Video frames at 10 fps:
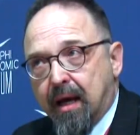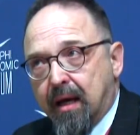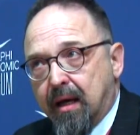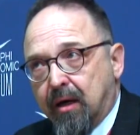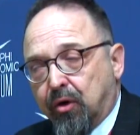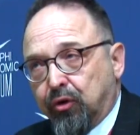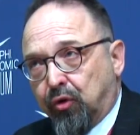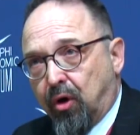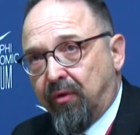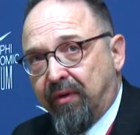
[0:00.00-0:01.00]

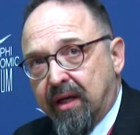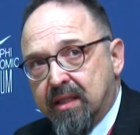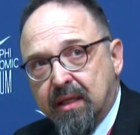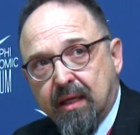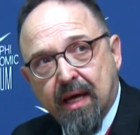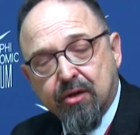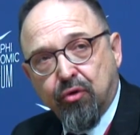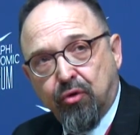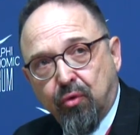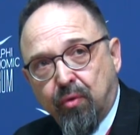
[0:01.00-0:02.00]
control of energy has to
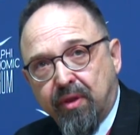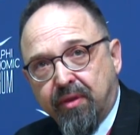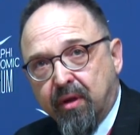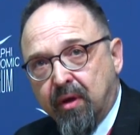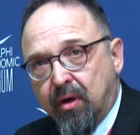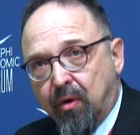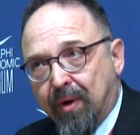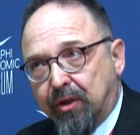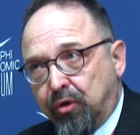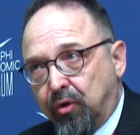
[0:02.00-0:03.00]
do with what
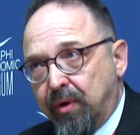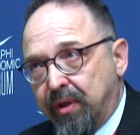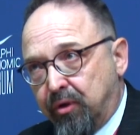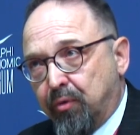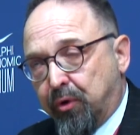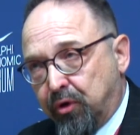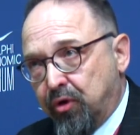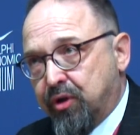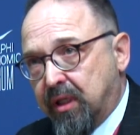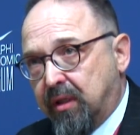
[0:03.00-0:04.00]
you do with it. You
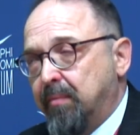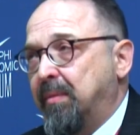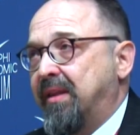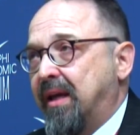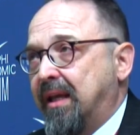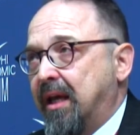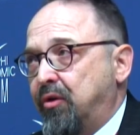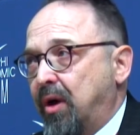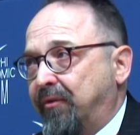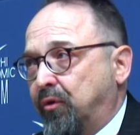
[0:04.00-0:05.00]
produce it, but then again you
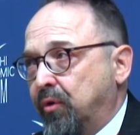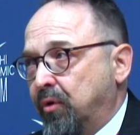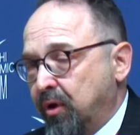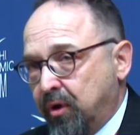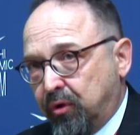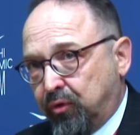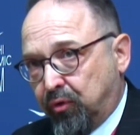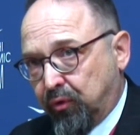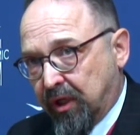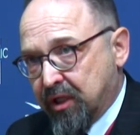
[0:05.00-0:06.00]
have to
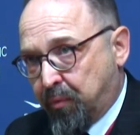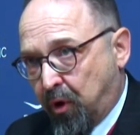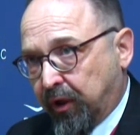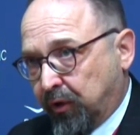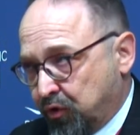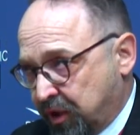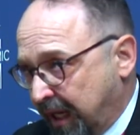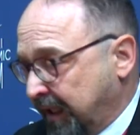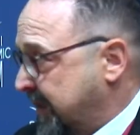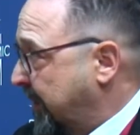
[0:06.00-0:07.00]
transport it, to sell
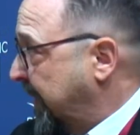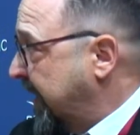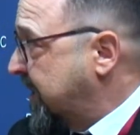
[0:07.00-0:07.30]
it someplace.